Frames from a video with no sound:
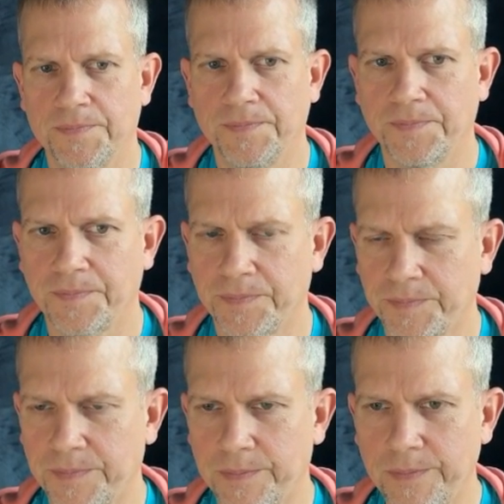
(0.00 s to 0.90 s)

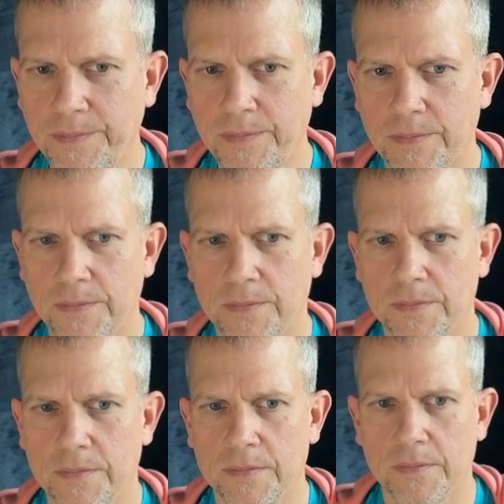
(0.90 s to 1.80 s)

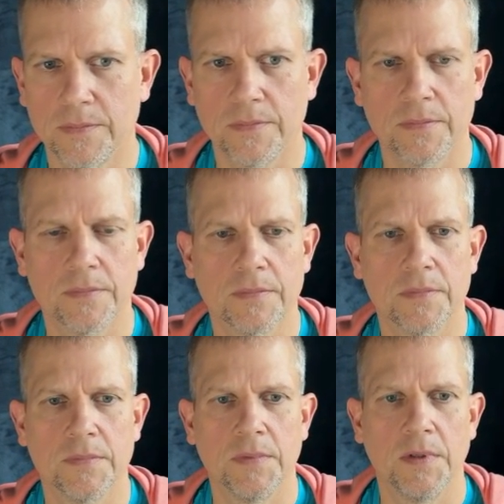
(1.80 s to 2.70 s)

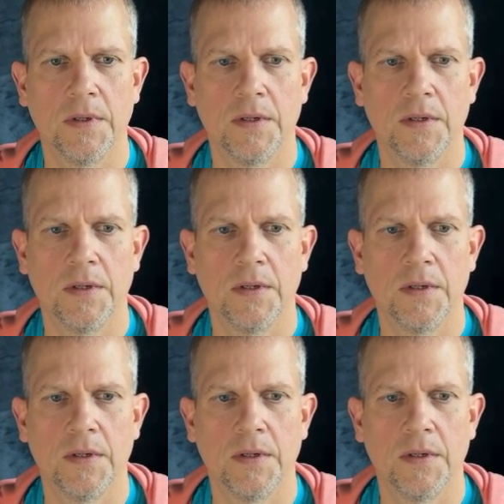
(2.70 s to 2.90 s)
[no speech]